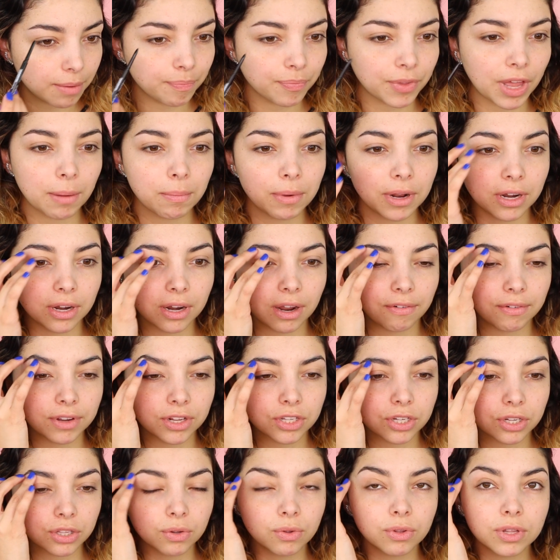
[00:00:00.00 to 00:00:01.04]
I've been loving
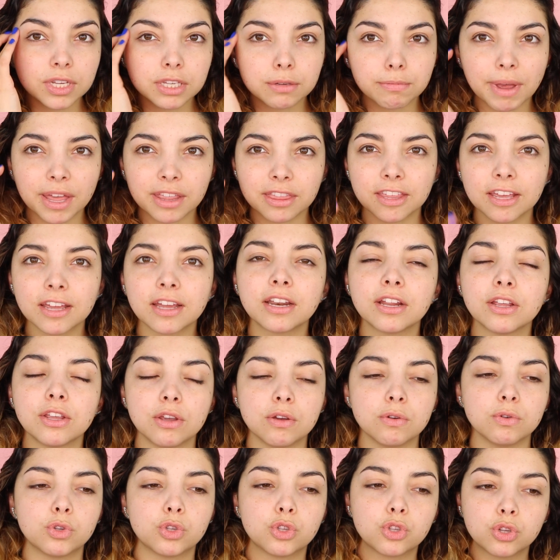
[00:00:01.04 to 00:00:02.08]
to do this method.
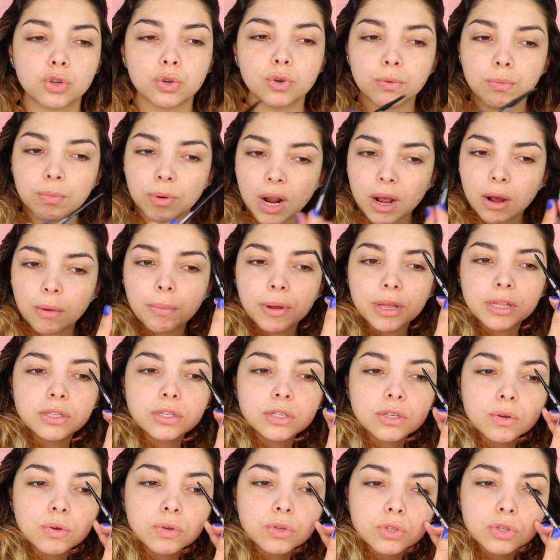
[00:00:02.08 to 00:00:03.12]
Use two brow
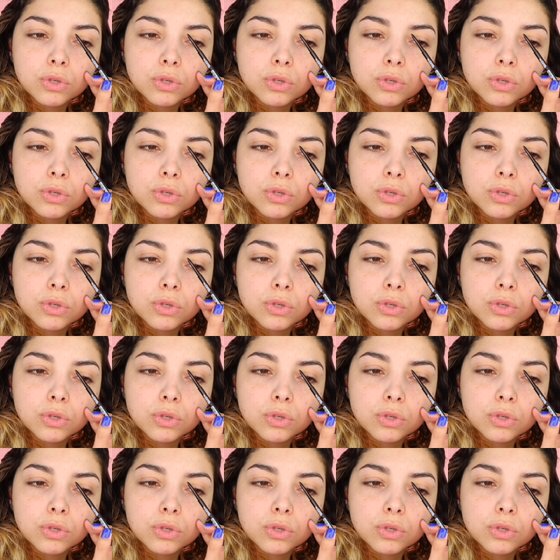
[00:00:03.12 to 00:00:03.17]
pencils,